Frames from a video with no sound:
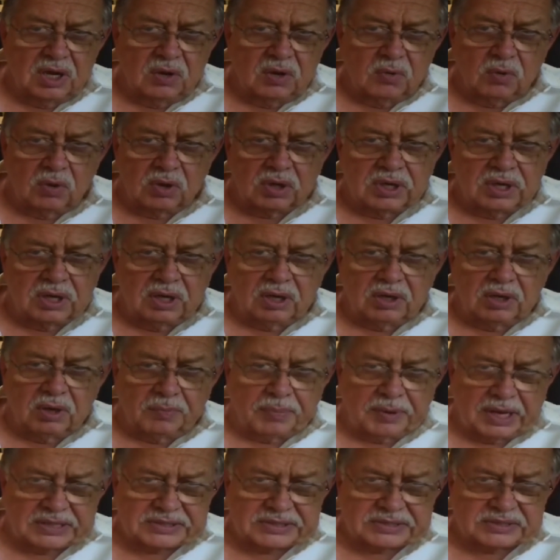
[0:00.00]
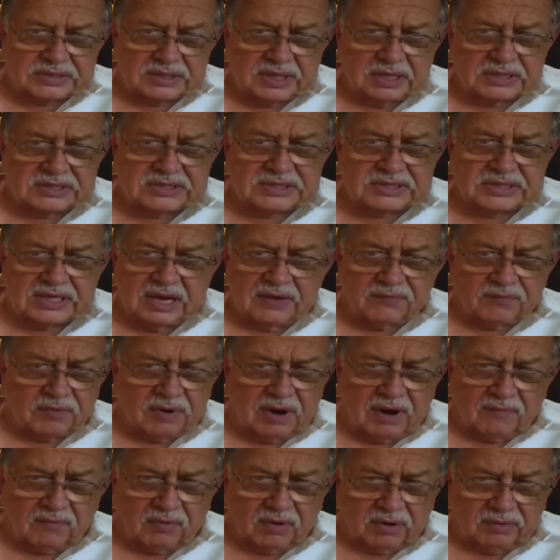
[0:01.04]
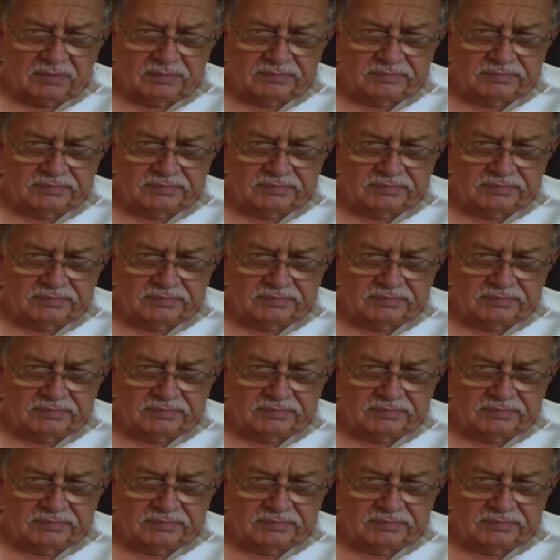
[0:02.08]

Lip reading: will kill your pests and stay forever.